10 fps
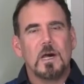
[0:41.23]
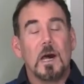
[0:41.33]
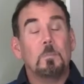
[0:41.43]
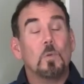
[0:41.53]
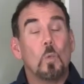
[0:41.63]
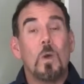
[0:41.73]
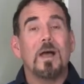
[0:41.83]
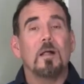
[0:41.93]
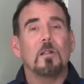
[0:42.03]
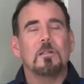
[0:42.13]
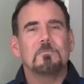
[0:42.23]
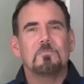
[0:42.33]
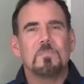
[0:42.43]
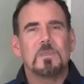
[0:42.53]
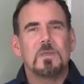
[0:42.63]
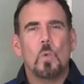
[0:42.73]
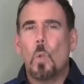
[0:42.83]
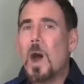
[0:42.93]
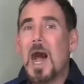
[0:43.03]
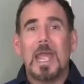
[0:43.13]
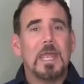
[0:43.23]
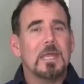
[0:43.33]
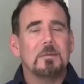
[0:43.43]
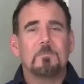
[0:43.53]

Up Well. Why?